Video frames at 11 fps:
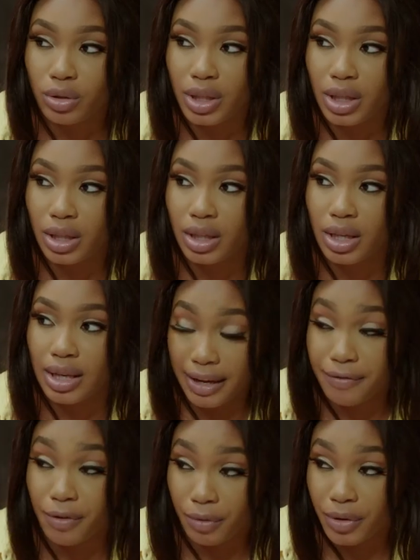not looking.
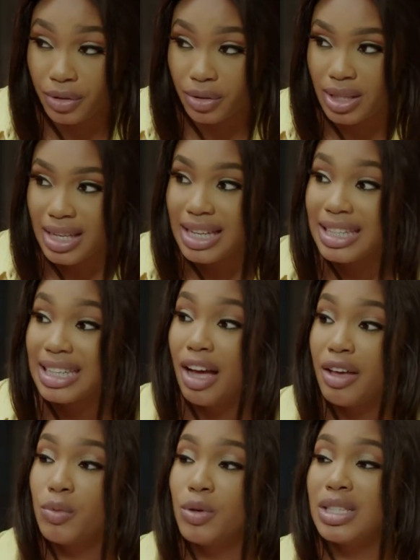Like, for real.
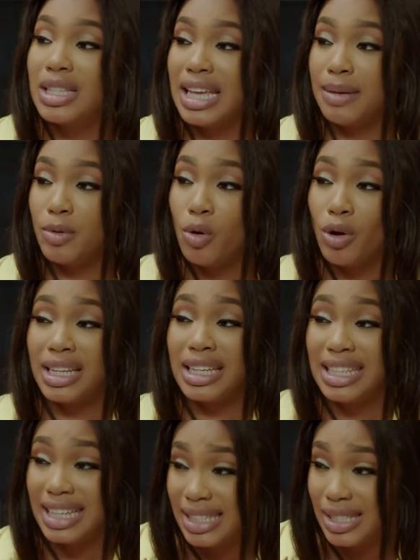Now you want to let him go on a
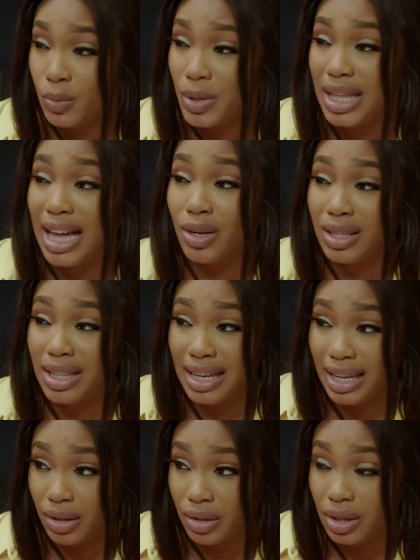date with another
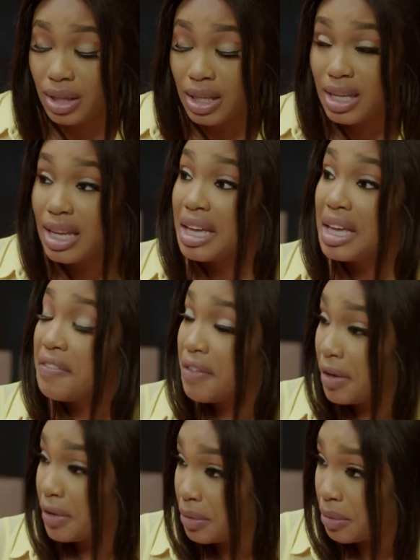girl. If
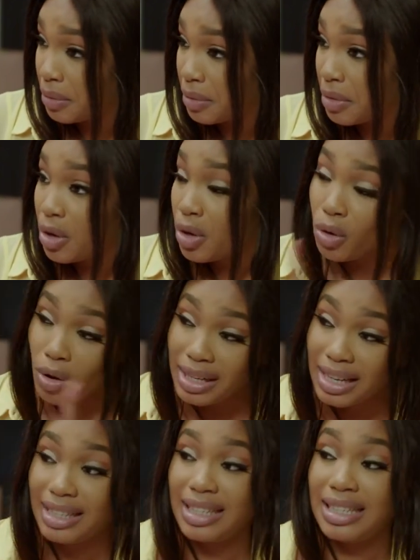I were you, go
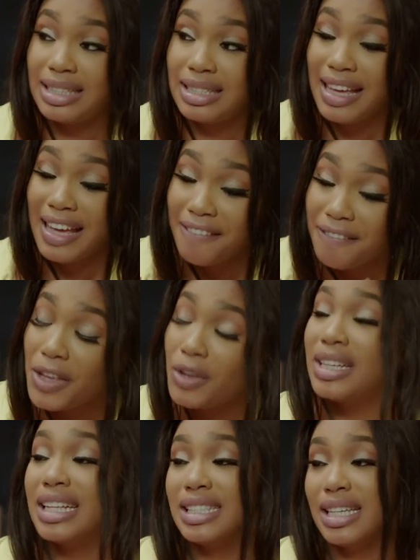on that date,
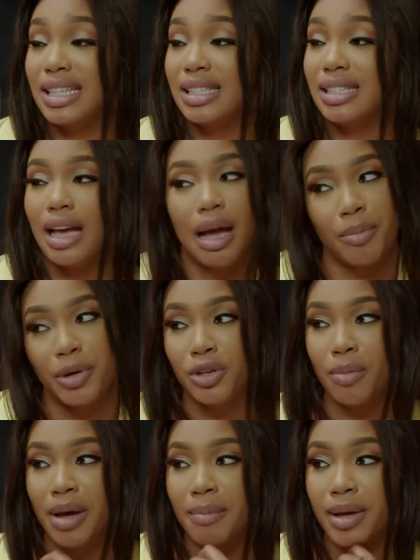fail that test, and bring
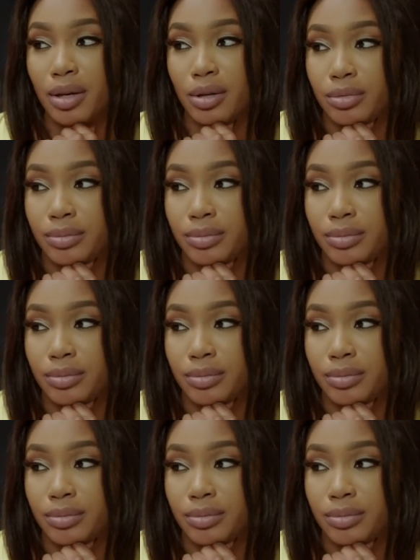your man back